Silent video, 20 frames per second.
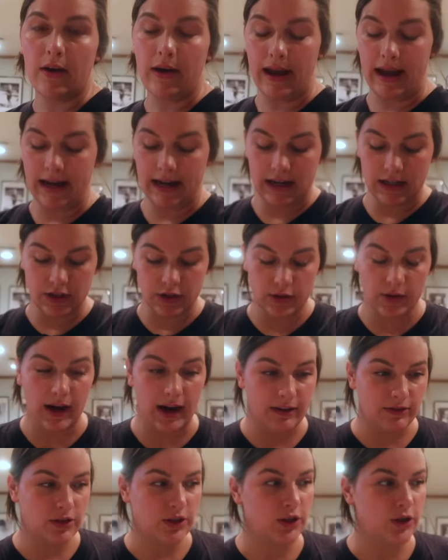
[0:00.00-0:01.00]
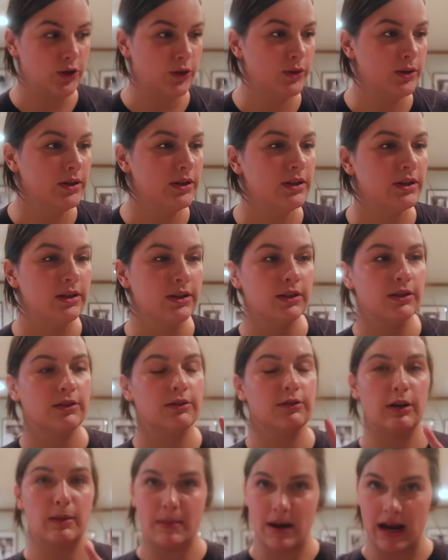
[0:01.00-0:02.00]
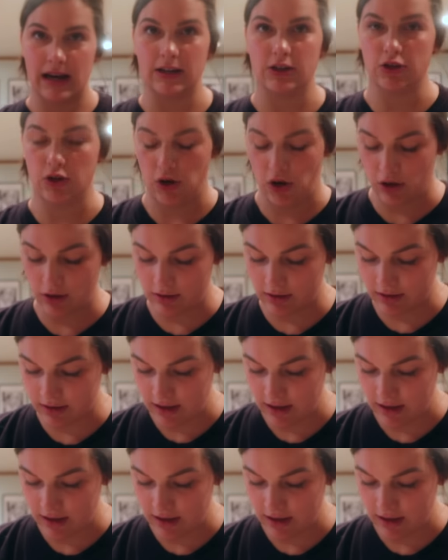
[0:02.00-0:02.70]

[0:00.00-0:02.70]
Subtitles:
Okay, and I do have to remind y'all,